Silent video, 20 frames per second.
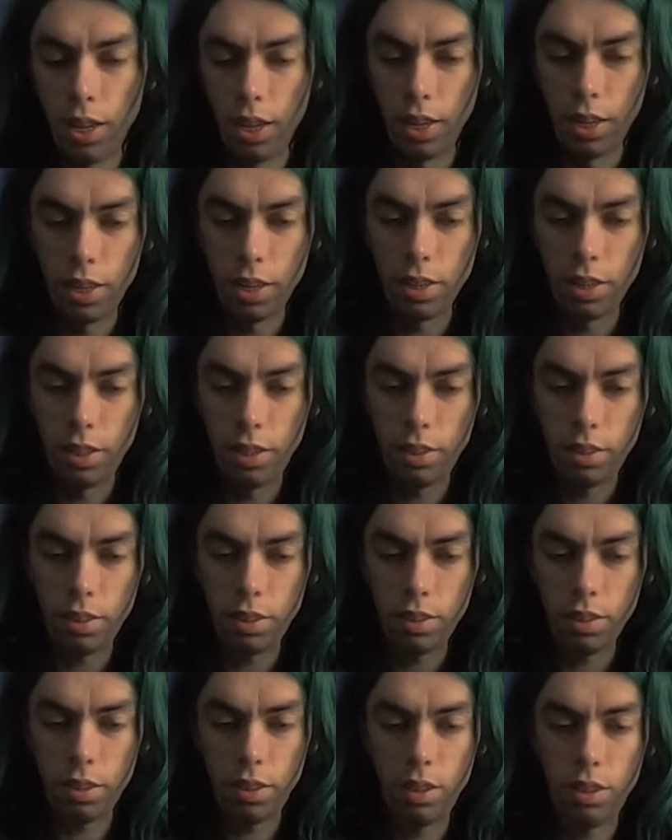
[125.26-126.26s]

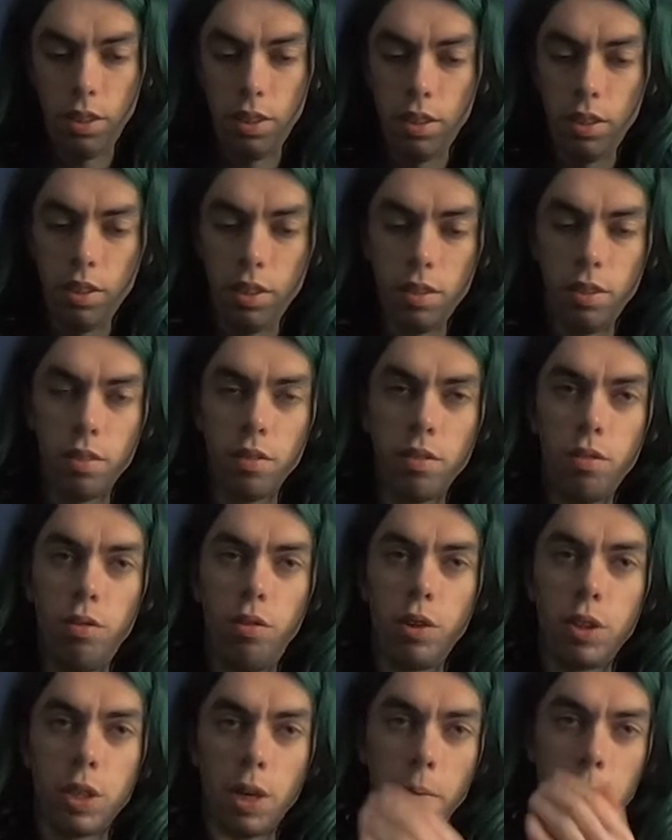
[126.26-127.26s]
And for
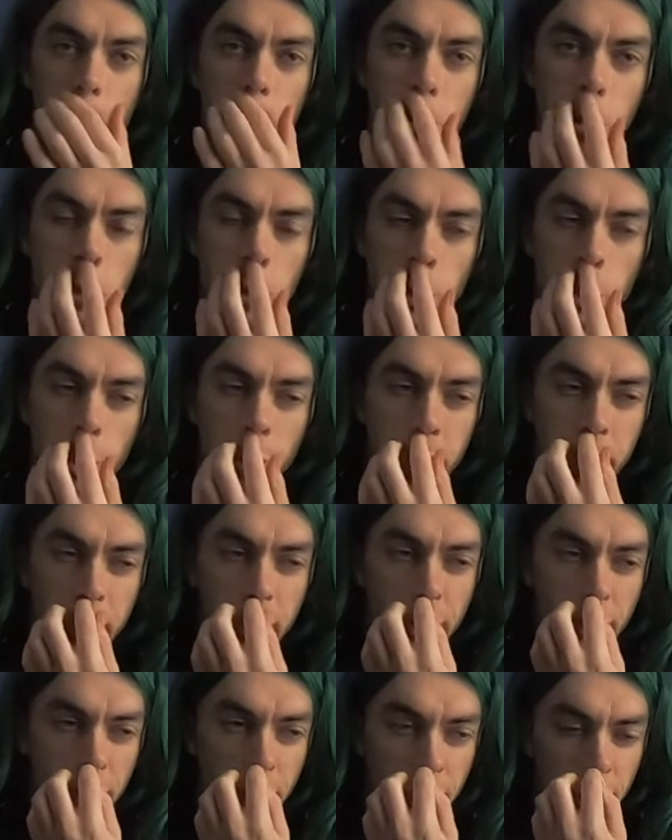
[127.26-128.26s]
example, in
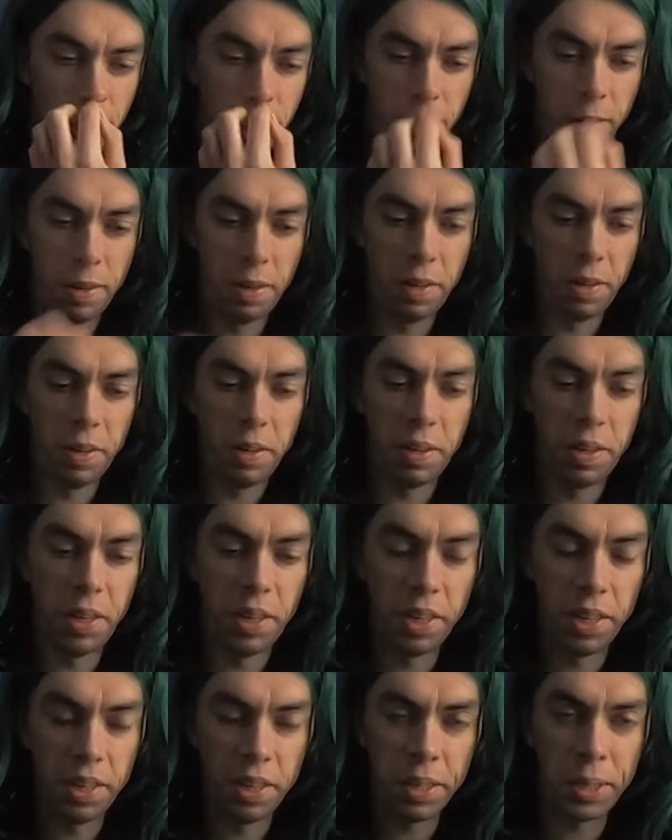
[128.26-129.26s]
Germany,
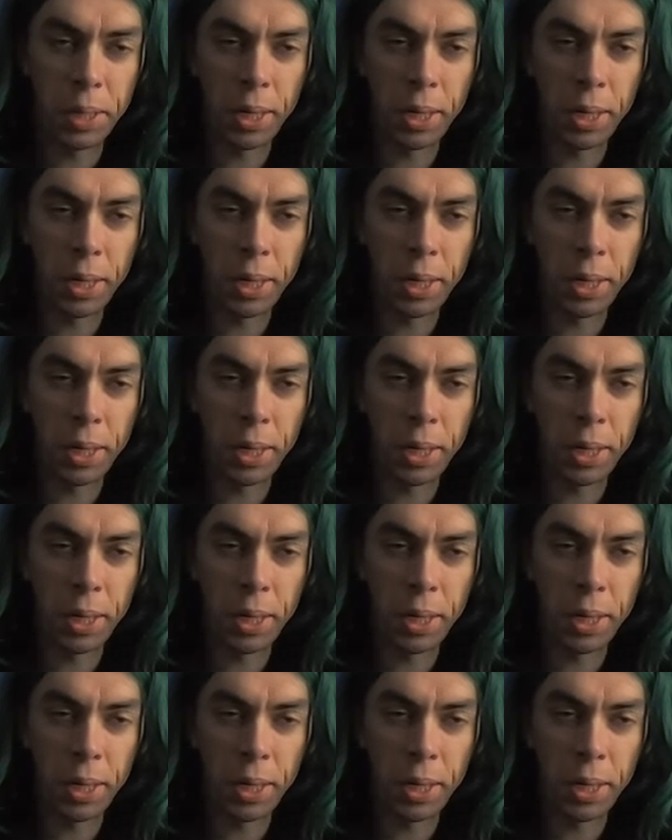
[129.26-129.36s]
in